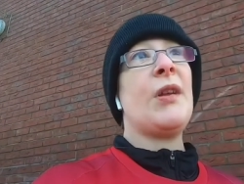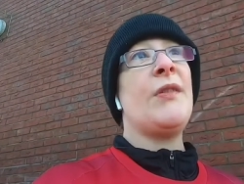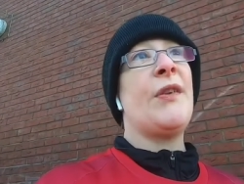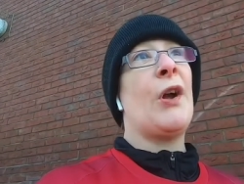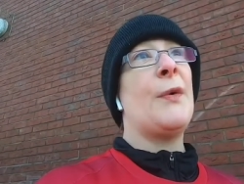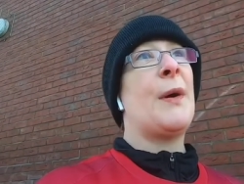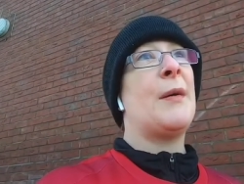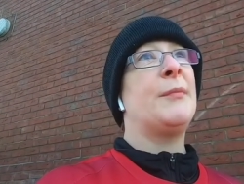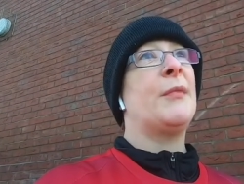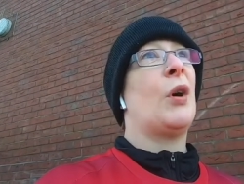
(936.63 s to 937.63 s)
So
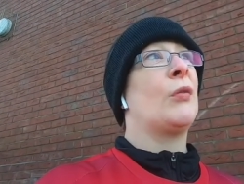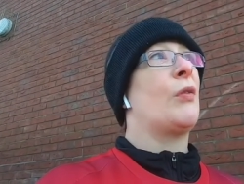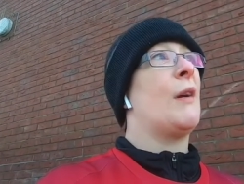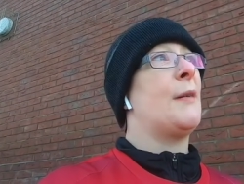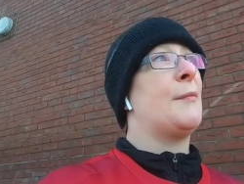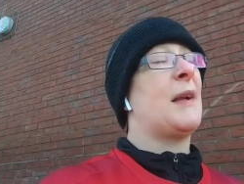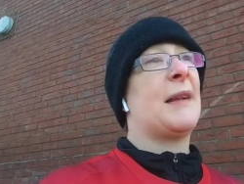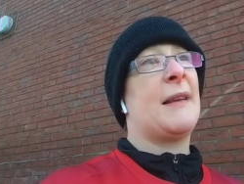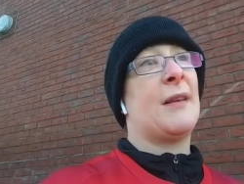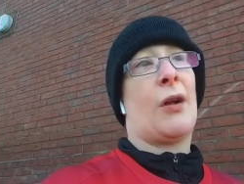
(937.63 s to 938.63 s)
um, I'll try and make
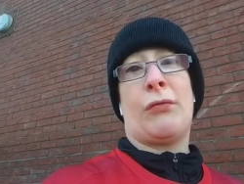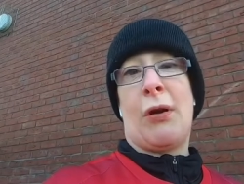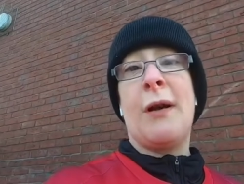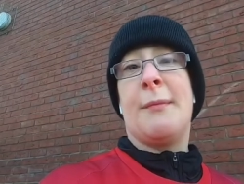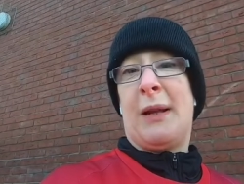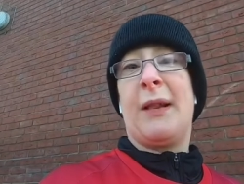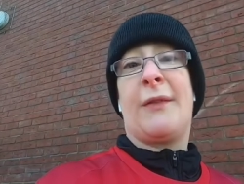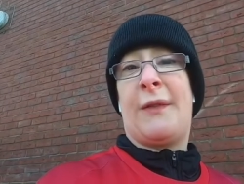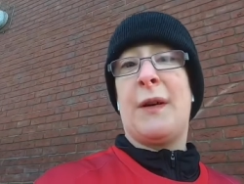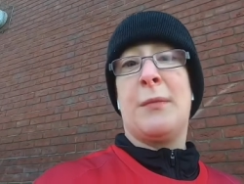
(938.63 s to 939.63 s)
the I'll try and make the
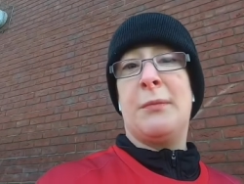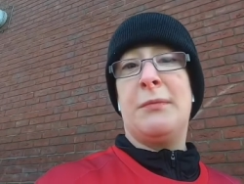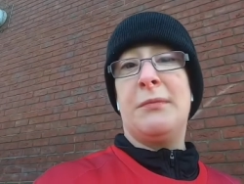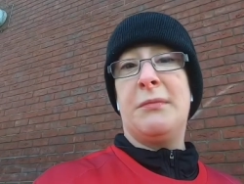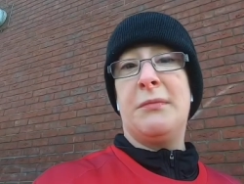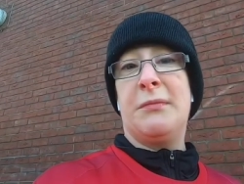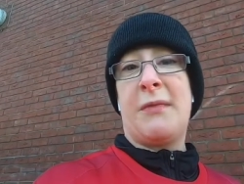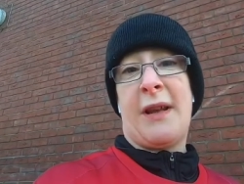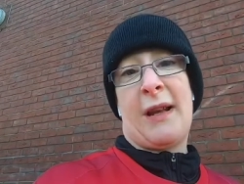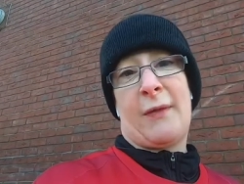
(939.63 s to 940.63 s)
film, the
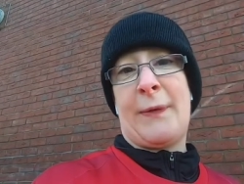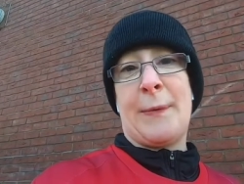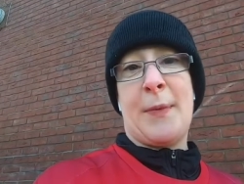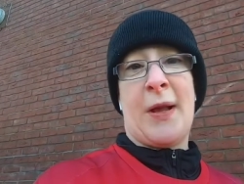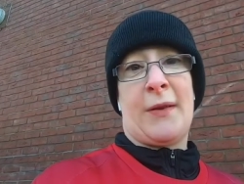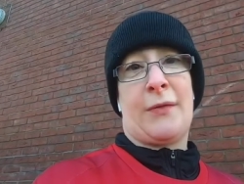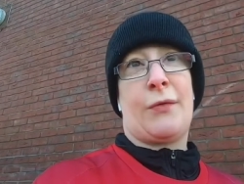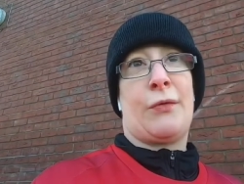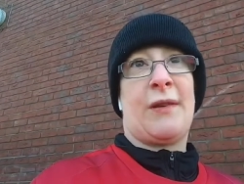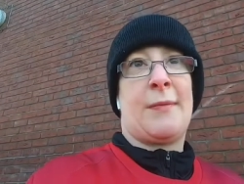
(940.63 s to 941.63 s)
next film as
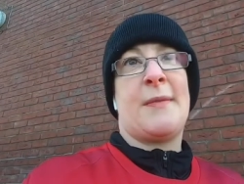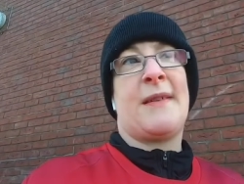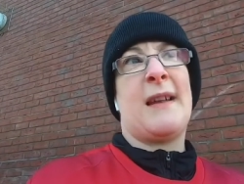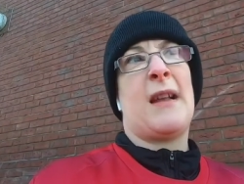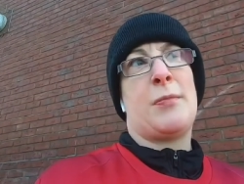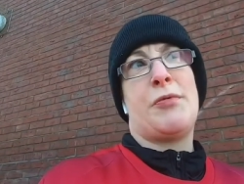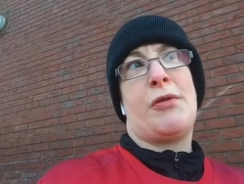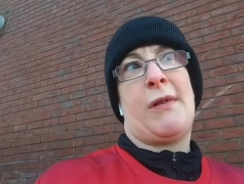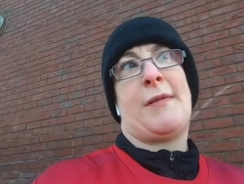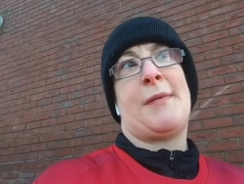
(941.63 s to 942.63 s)
Christmassy as
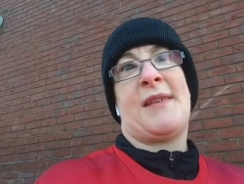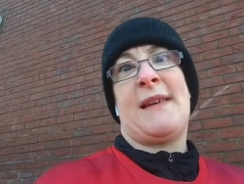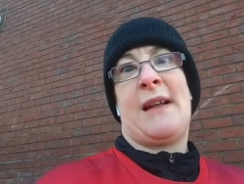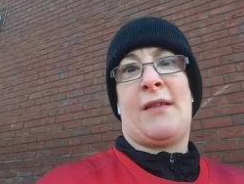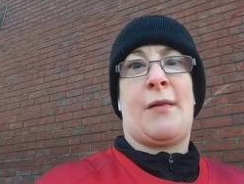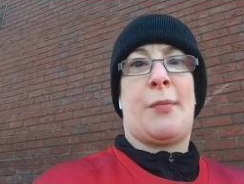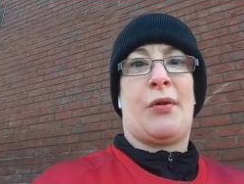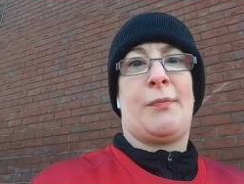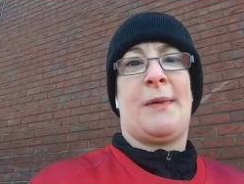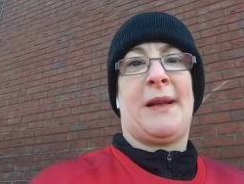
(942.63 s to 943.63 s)
Christmassy as I
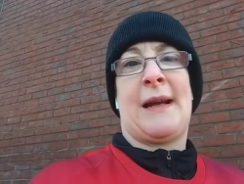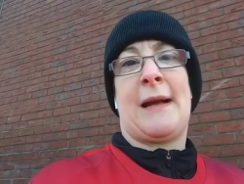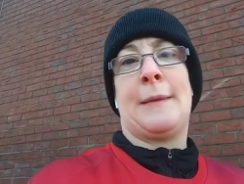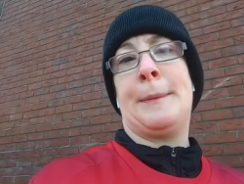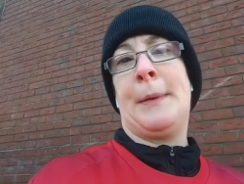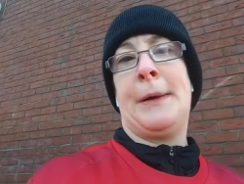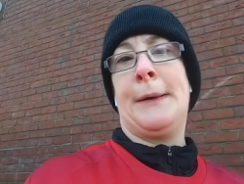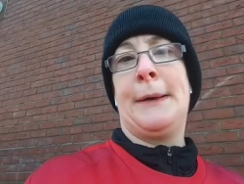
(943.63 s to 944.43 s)
possibly can. But